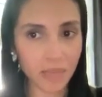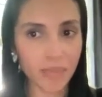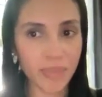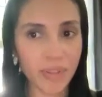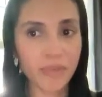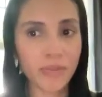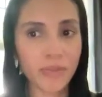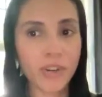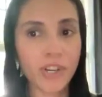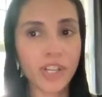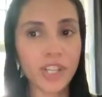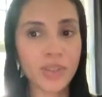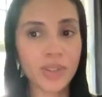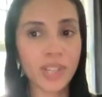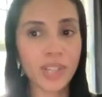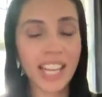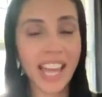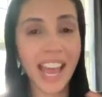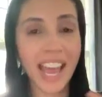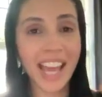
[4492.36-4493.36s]
before you
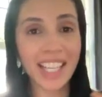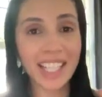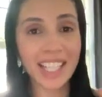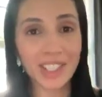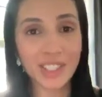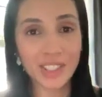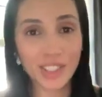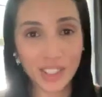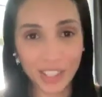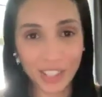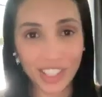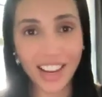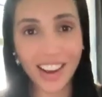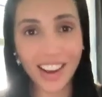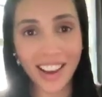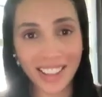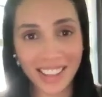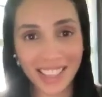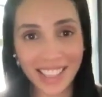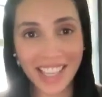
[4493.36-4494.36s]
can act good
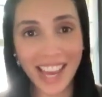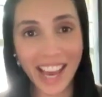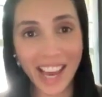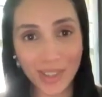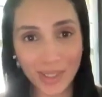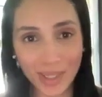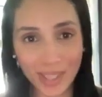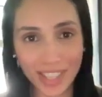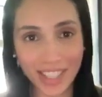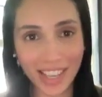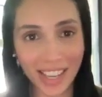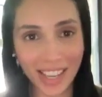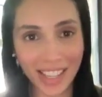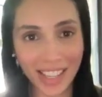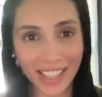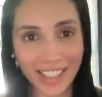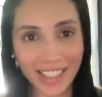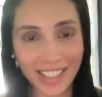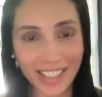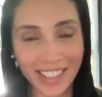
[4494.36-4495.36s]
on the
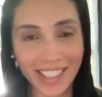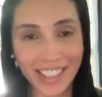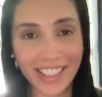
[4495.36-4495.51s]
outside.